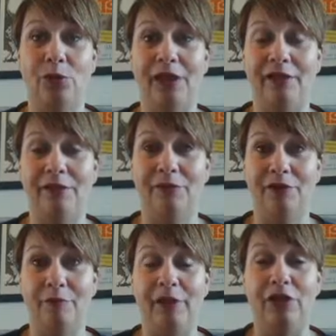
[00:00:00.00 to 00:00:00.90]
we
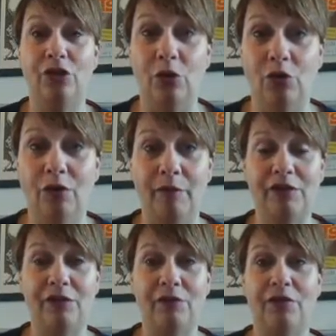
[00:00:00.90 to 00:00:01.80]
have been taught,
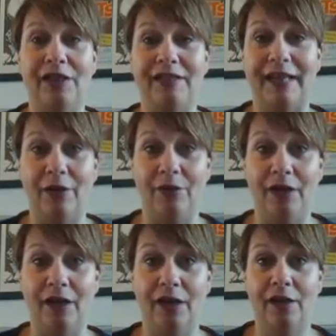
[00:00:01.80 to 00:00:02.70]
most of the things out
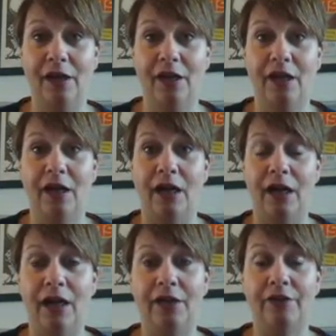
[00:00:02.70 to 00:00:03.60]
there
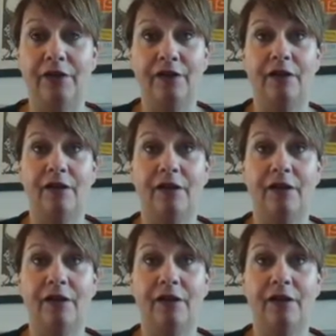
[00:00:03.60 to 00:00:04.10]
either